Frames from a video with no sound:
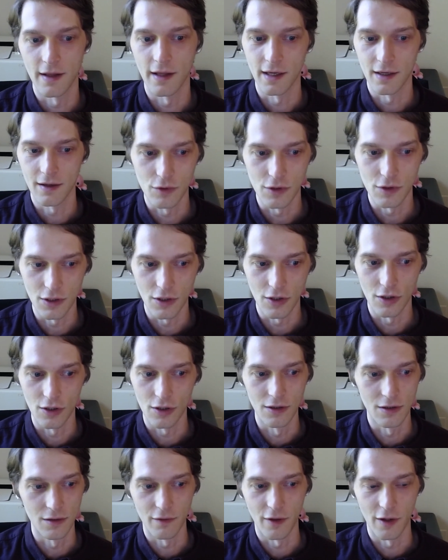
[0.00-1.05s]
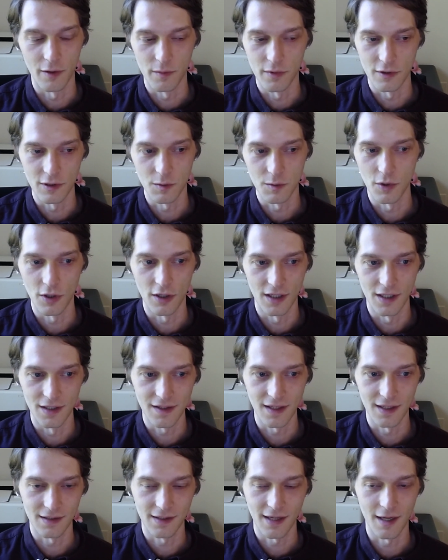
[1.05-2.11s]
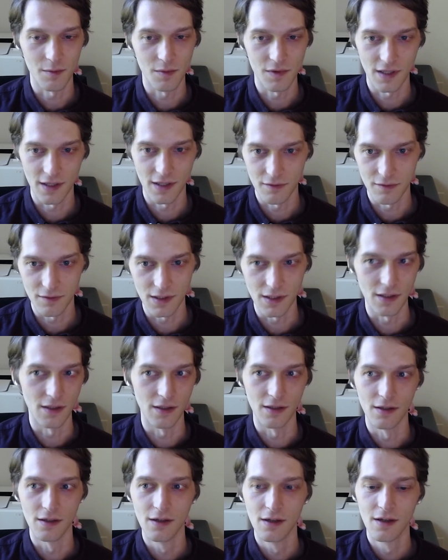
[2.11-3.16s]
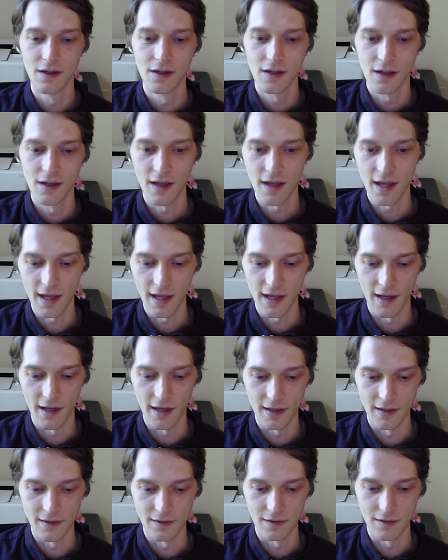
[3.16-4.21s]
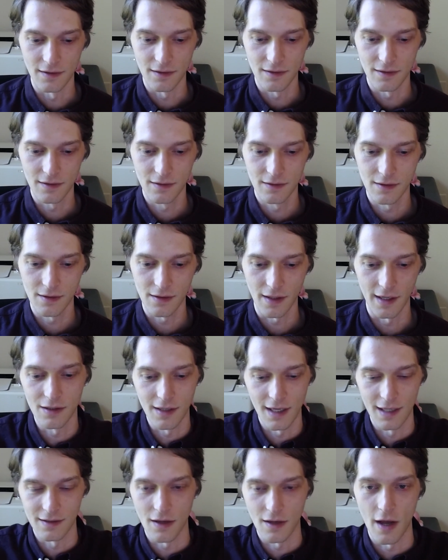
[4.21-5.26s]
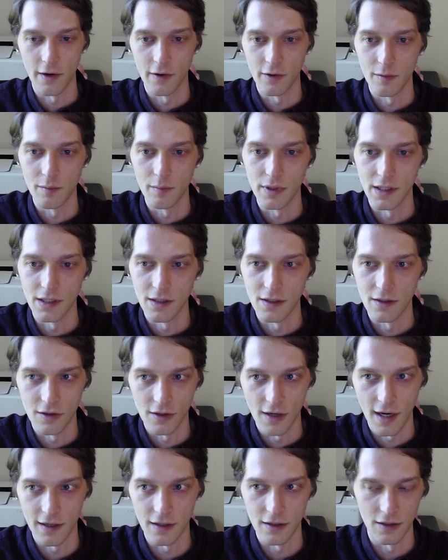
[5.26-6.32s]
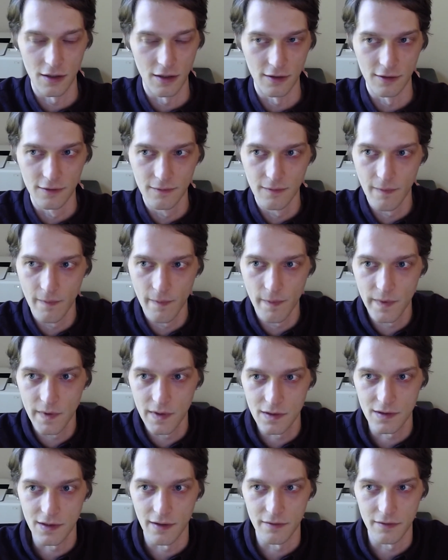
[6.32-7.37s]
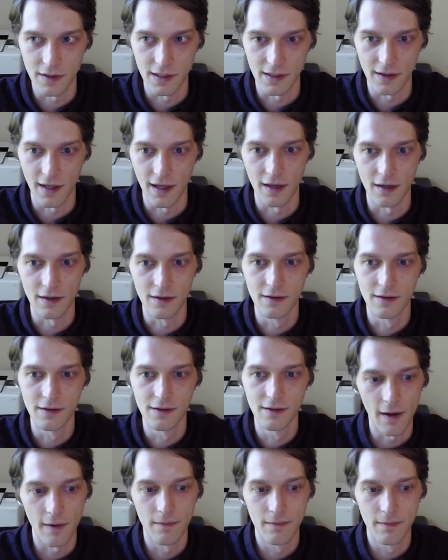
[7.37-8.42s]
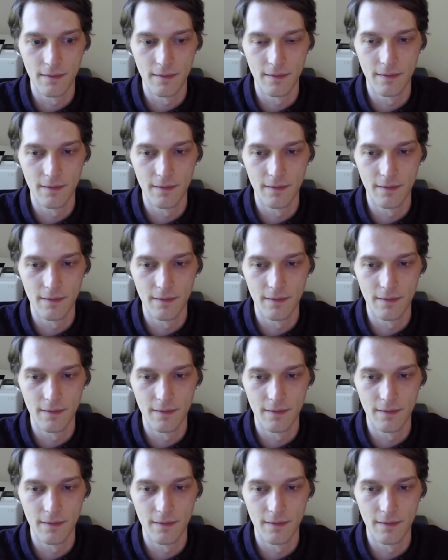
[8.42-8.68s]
that has really good developer experience, like type safety, and get nice autocomplete in your editor, stuff like that. Yeah.